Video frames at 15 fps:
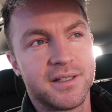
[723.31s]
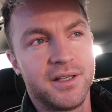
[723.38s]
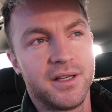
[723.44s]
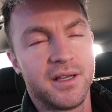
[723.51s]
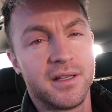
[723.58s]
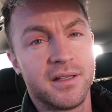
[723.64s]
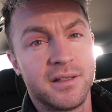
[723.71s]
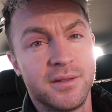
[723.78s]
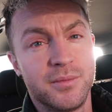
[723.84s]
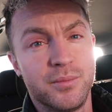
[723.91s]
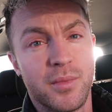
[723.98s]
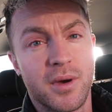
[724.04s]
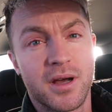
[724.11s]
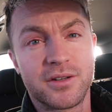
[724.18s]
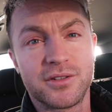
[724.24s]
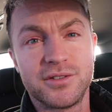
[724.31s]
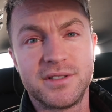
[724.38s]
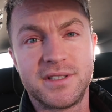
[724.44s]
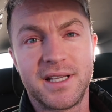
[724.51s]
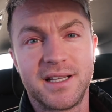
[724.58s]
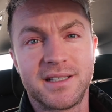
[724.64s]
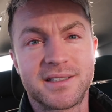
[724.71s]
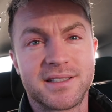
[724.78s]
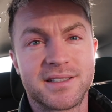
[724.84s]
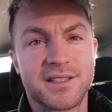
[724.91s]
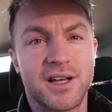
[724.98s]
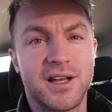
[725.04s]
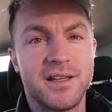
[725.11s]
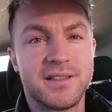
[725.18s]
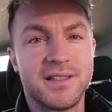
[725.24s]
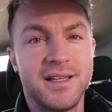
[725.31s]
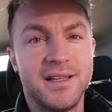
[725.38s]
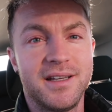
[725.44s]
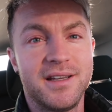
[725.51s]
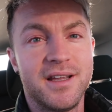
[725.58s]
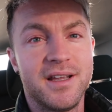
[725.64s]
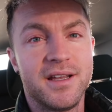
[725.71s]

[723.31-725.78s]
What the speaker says: in modern day society,